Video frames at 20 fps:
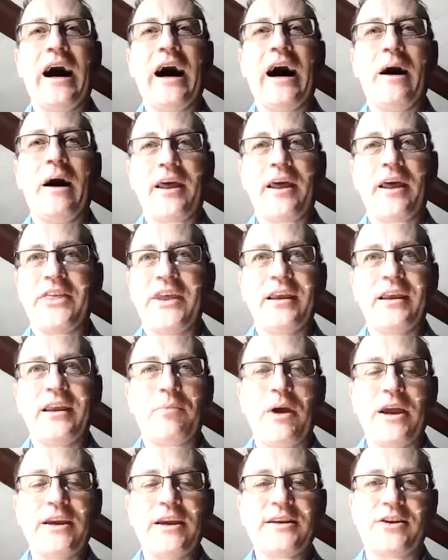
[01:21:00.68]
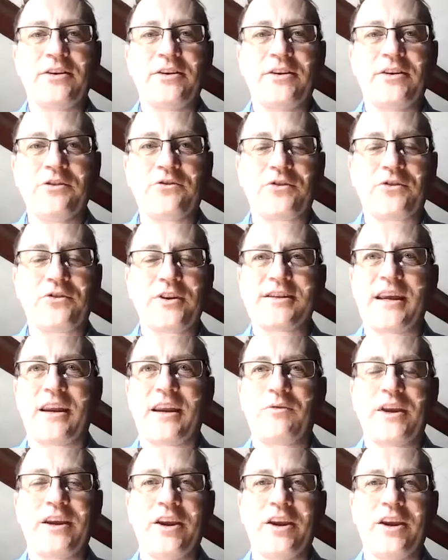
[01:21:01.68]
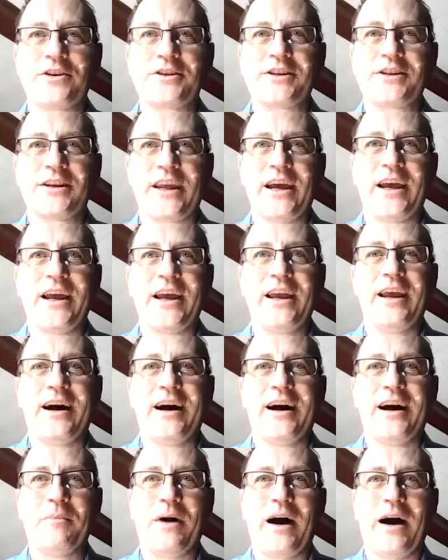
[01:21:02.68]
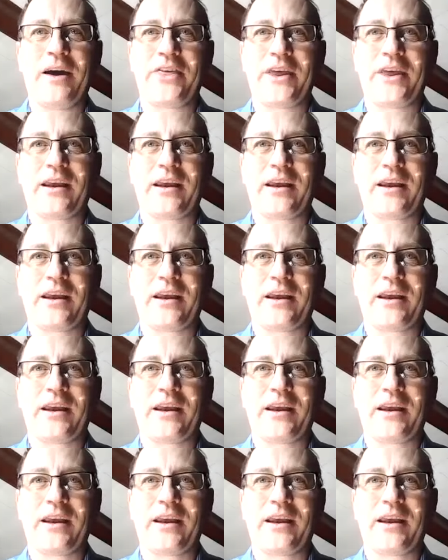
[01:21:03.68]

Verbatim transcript: Uh, but I think based on the interest that we hear today, um,